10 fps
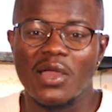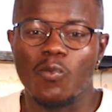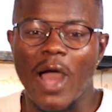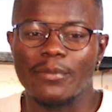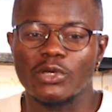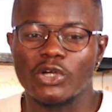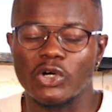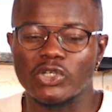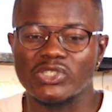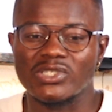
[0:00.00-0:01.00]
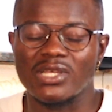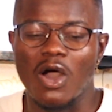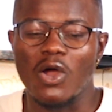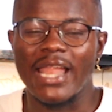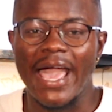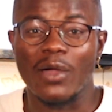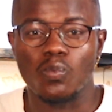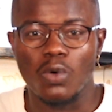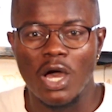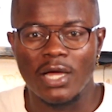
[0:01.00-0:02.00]
Why? Because unlike
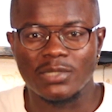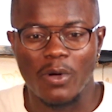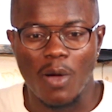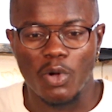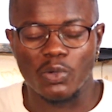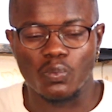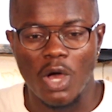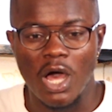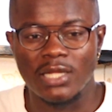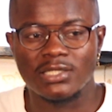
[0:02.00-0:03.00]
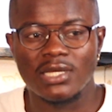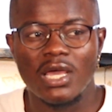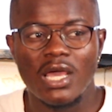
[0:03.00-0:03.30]
PowerPoint Word,